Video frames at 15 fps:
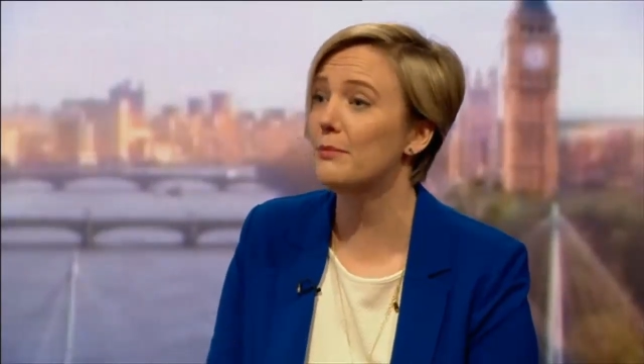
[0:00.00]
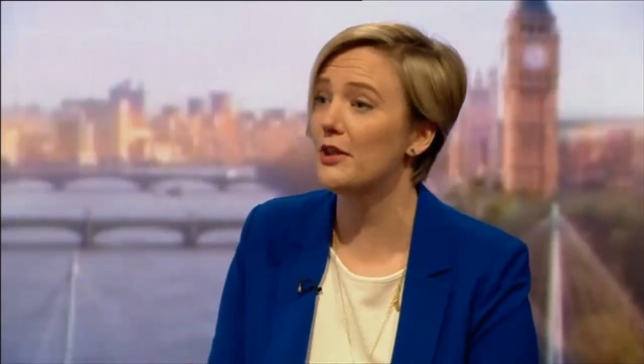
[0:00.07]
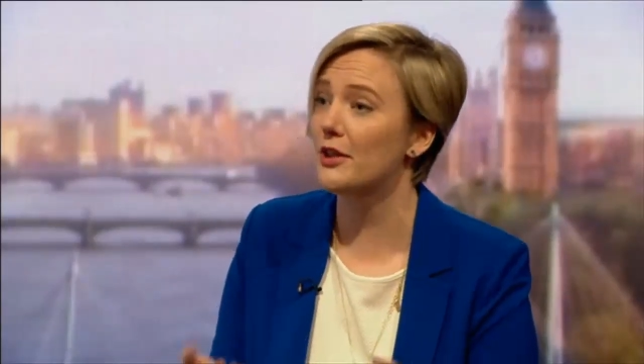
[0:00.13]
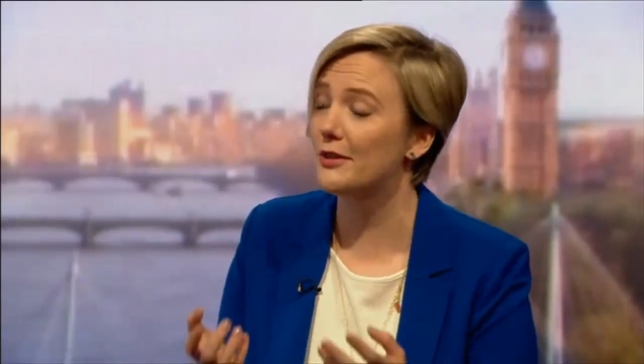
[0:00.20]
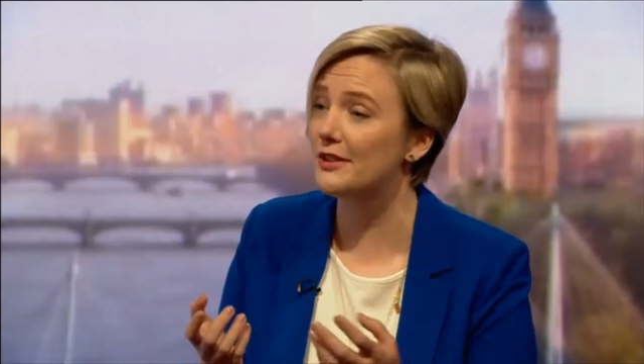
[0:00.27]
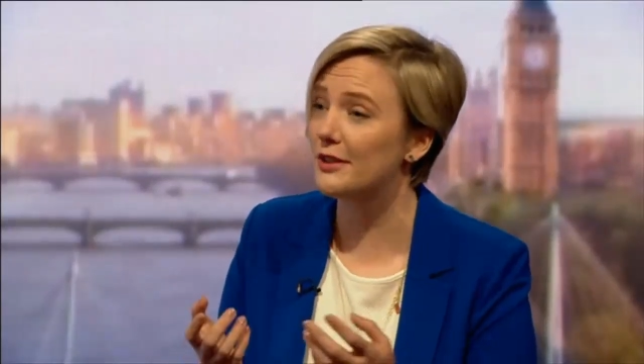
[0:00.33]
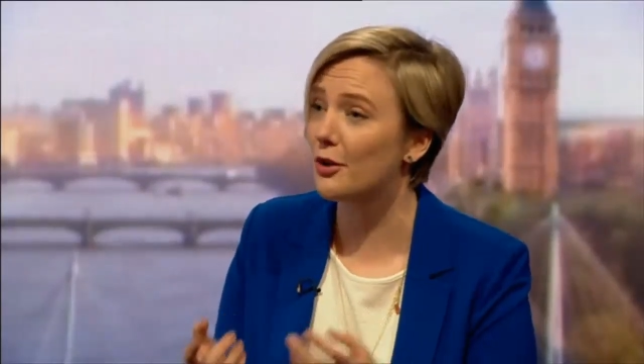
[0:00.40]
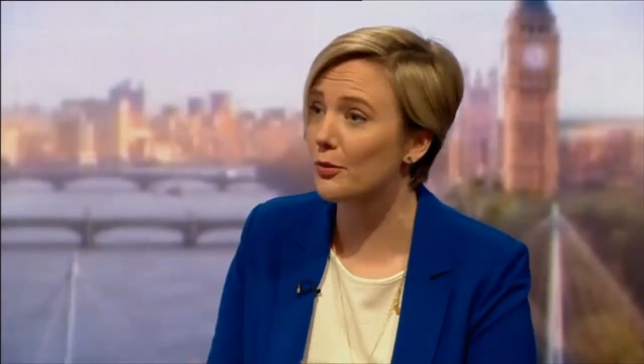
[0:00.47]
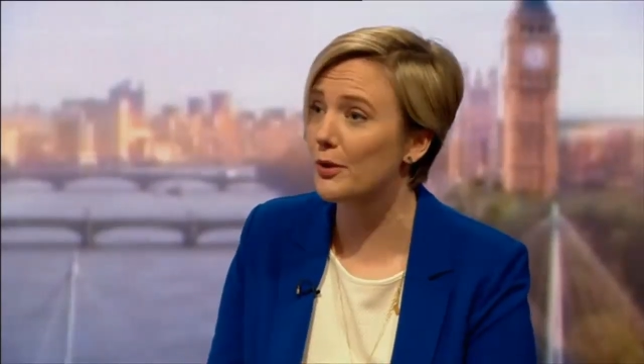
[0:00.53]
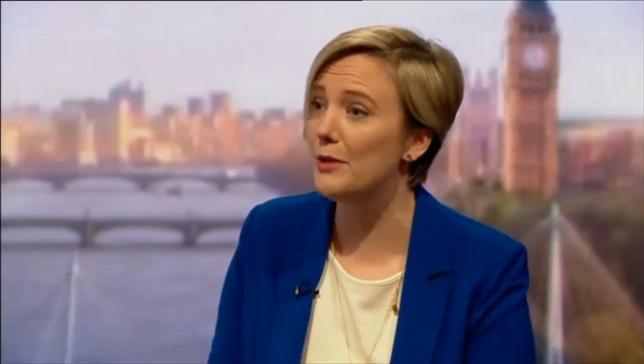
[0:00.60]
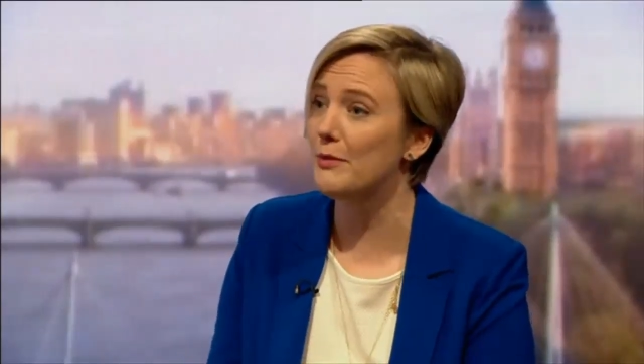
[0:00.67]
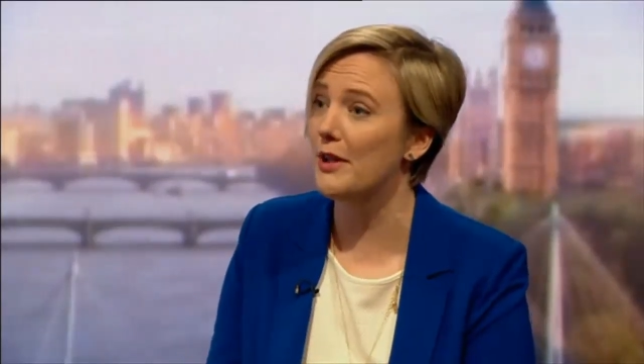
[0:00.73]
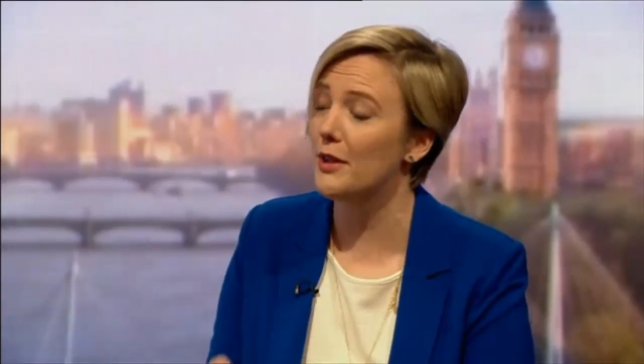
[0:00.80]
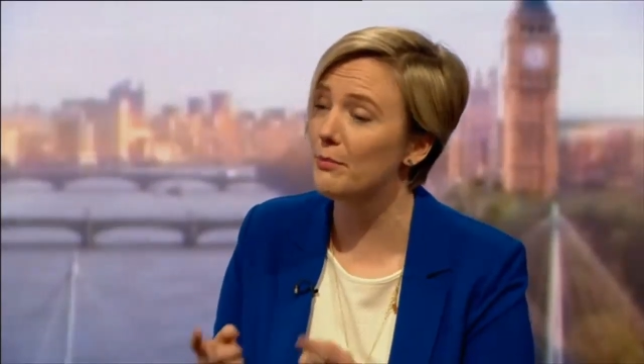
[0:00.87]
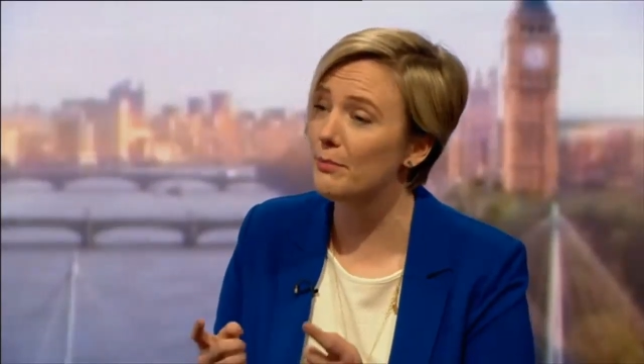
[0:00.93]
but there is
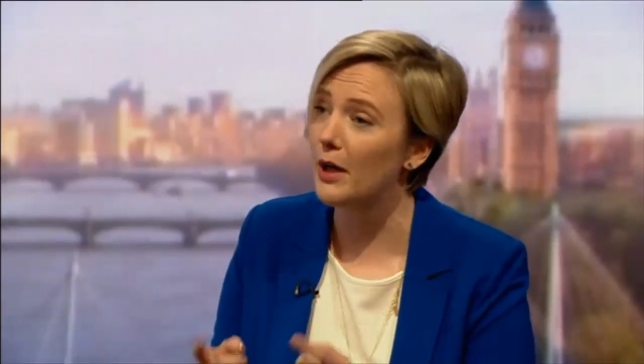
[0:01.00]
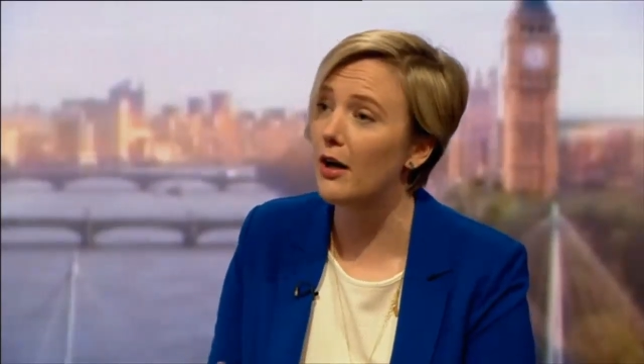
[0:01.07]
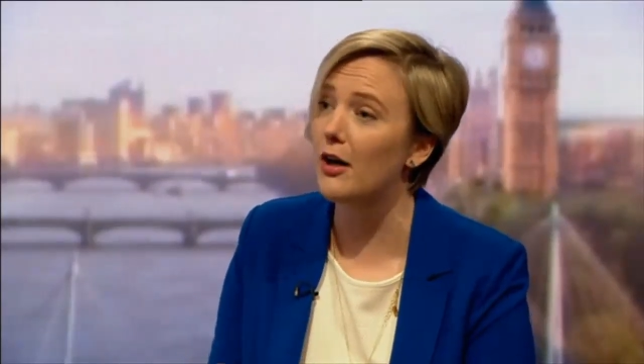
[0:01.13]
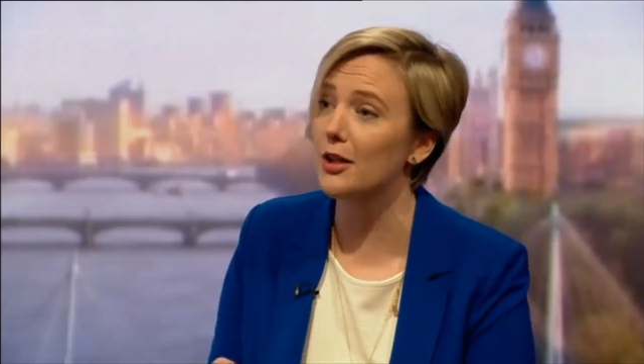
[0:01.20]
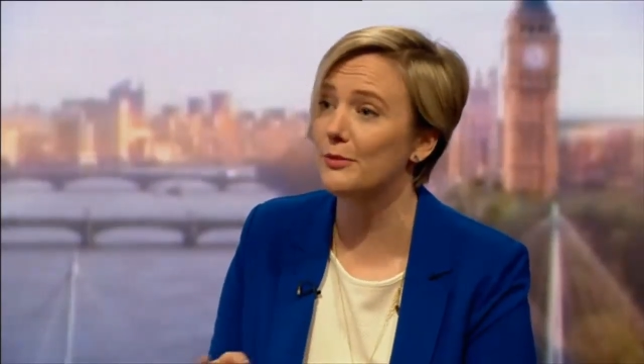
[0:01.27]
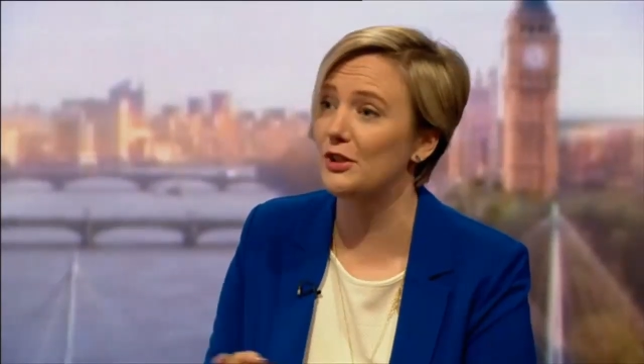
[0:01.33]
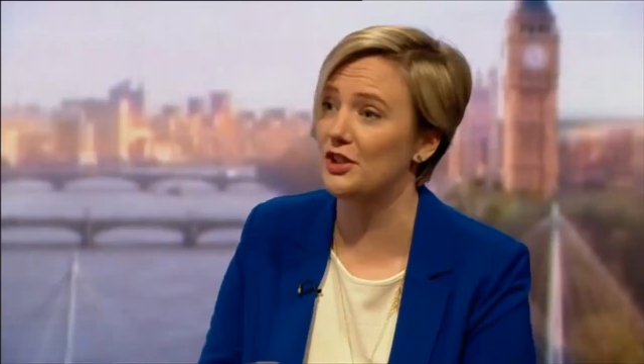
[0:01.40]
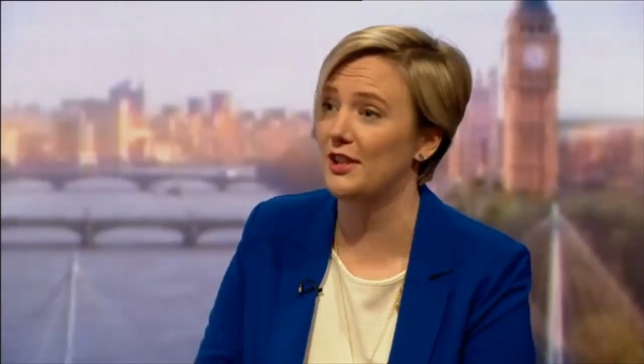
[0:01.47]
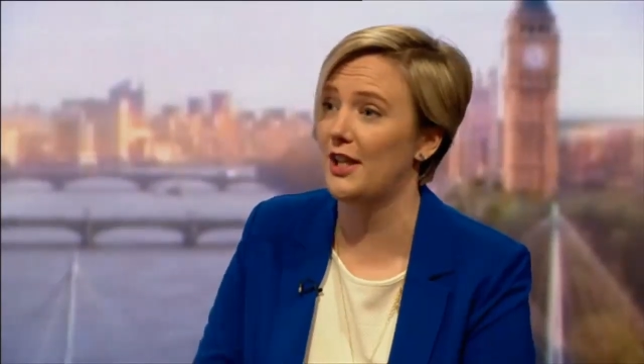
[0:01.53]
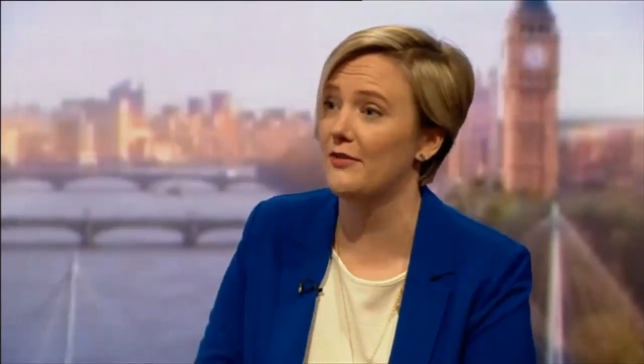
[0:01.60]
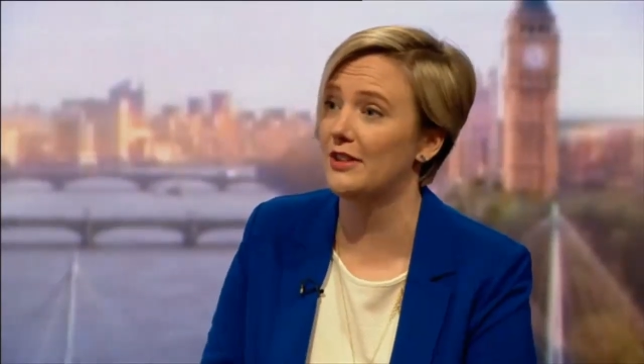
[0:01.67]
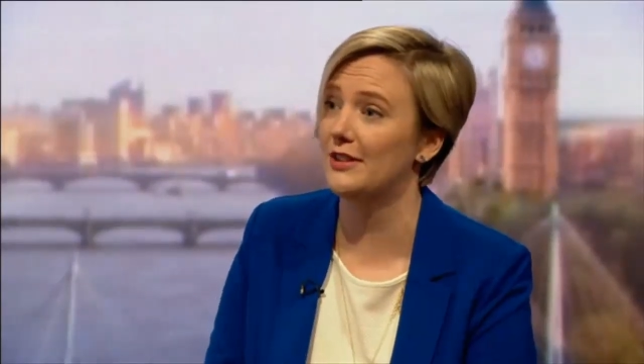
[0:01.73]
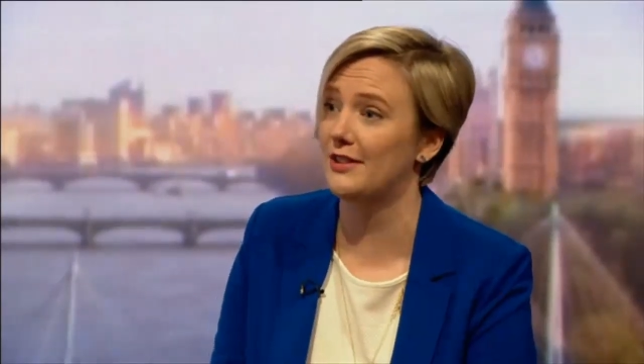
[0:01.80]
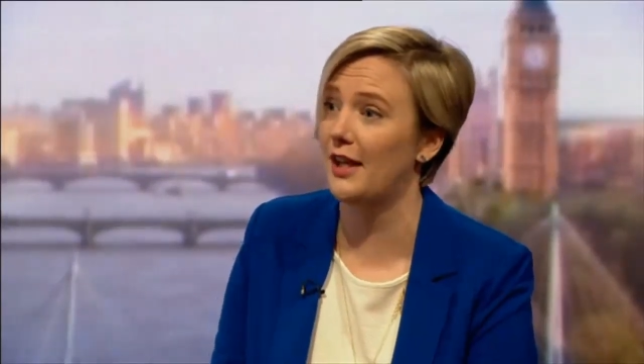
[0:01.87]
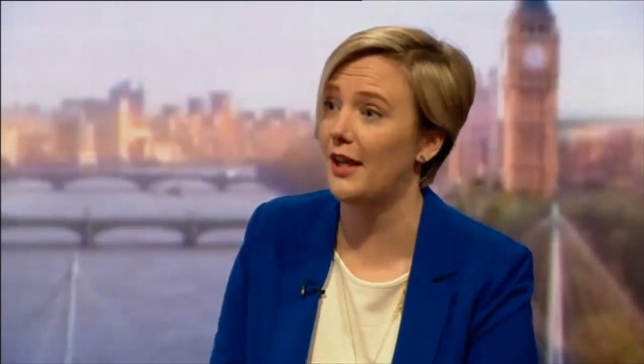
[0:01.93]
agreement that Parliament should
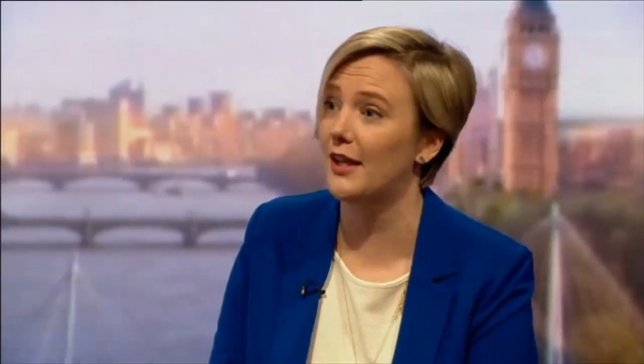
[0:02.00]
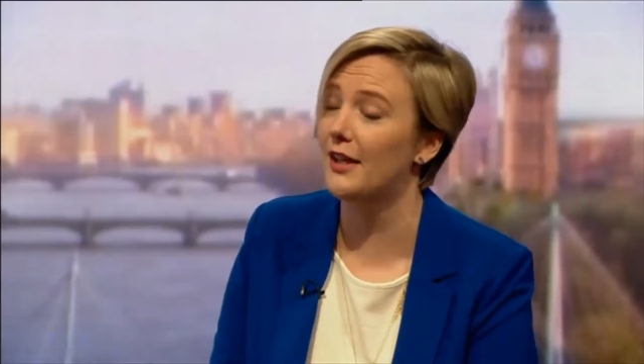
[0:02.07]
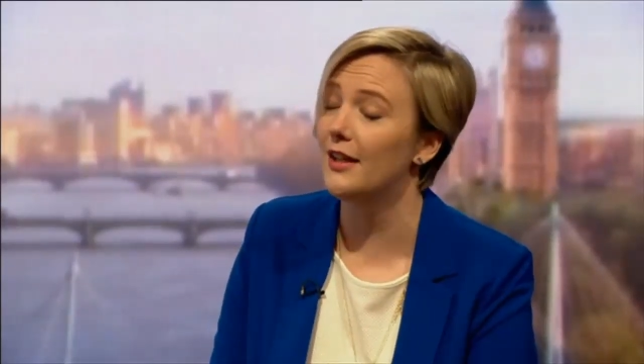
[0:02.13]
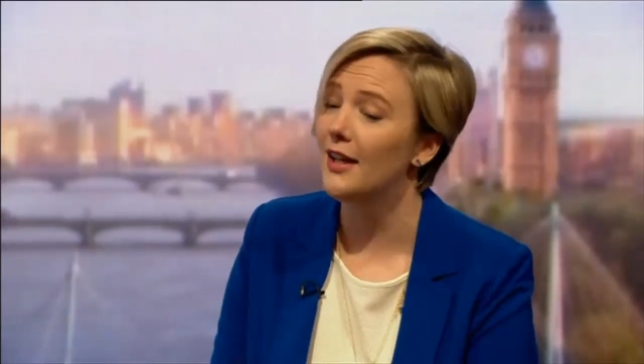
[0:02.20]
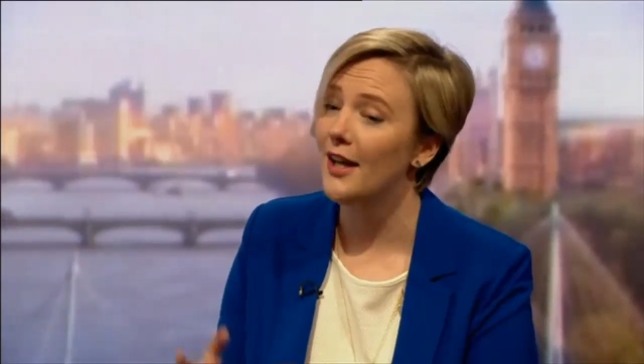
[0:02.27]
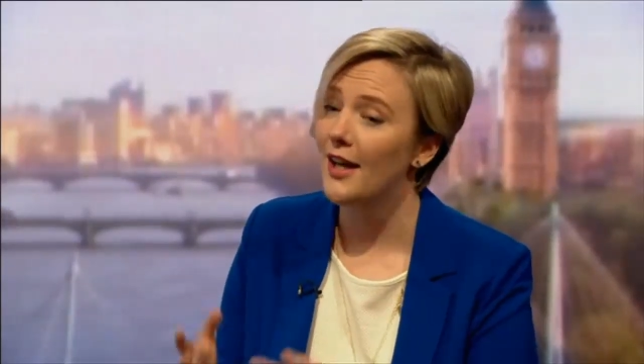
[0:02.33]
have its say.